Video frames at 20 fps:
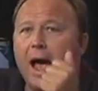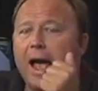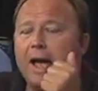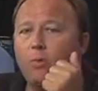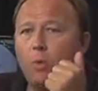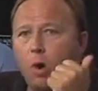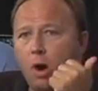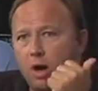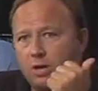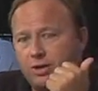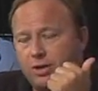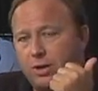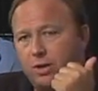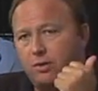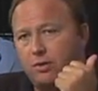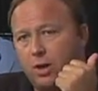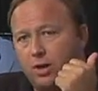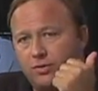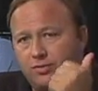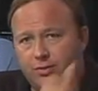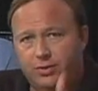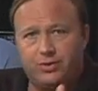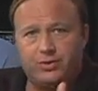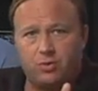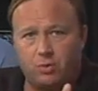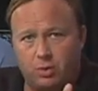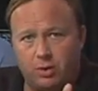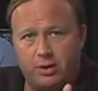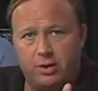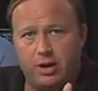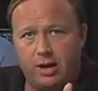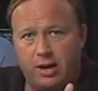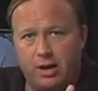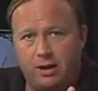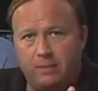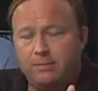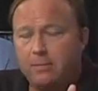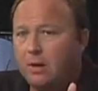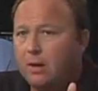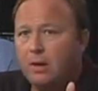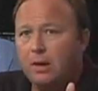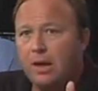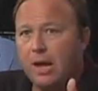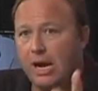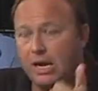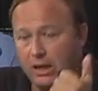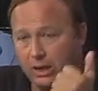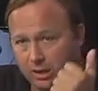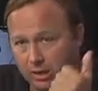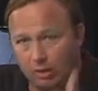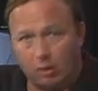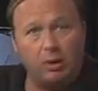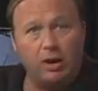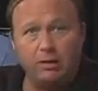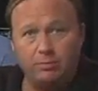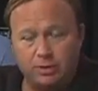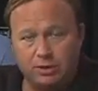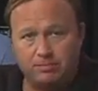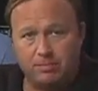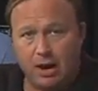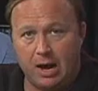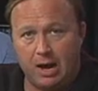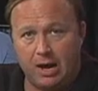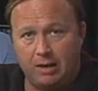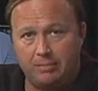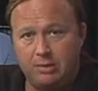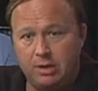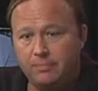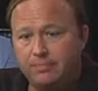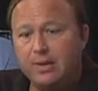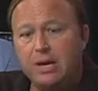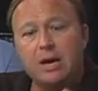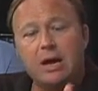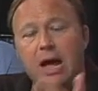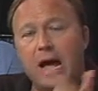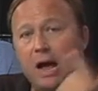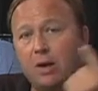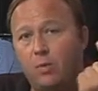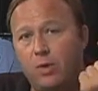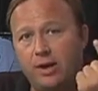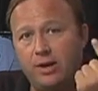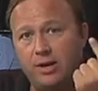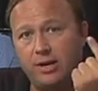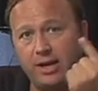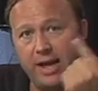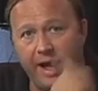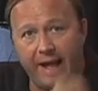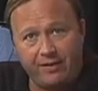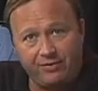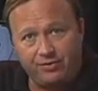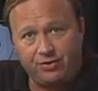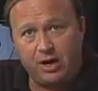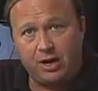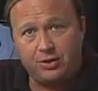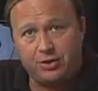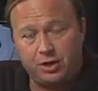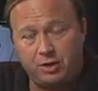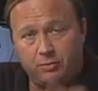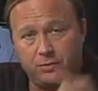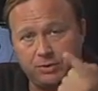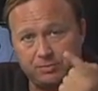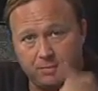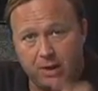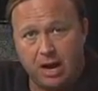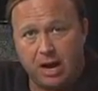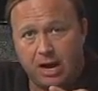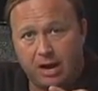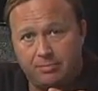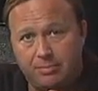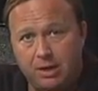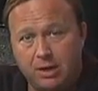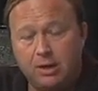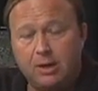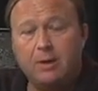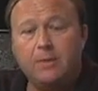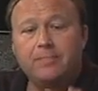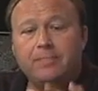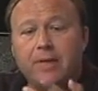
I walked in a grocery store today and literally was mobbed. I went in a gas station, was mobbed.